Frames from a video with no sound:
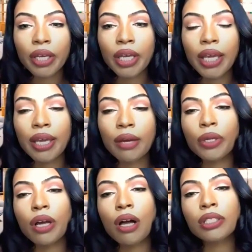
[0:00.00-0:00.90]
And
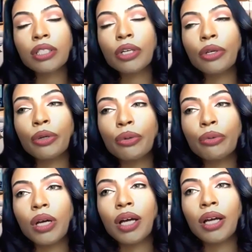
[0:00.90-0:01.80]
we also
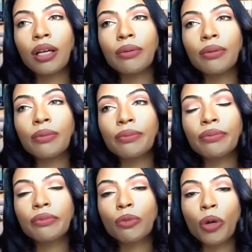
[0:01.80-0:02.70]

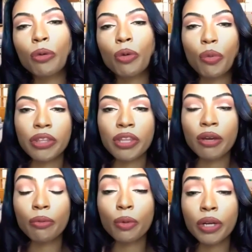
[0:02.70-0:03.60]
work with
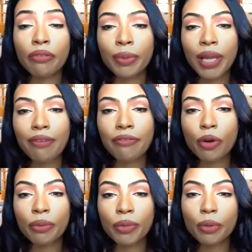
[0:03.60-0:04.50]
whatever
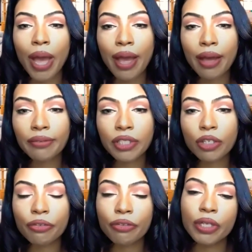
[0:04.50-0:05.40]
platform you have.
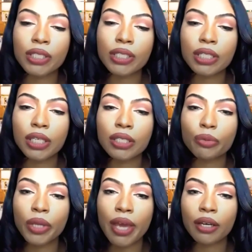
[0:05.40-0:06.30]
So for instance,
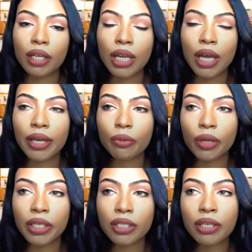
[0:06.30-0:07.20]
we had a client
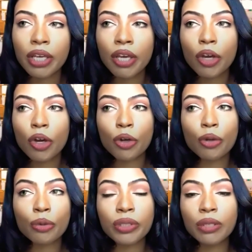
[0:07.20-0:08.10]
once
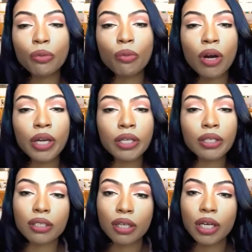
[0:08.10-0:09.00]
who didn't want
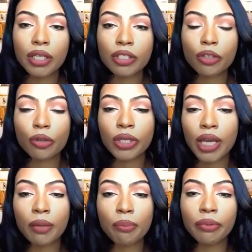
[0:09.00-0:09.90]
us to
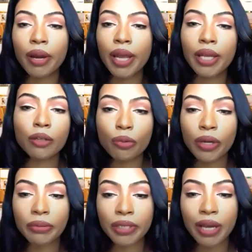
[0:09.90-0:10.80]
create a brand new
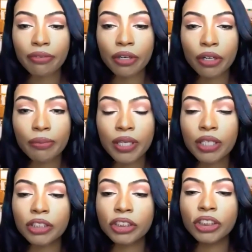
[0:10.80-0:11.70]
website for her
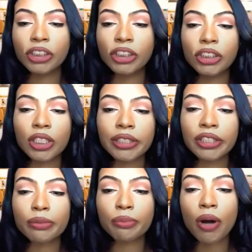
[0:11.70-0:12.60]
because she
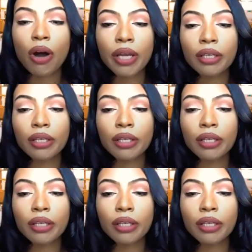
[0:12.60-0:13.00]
just bought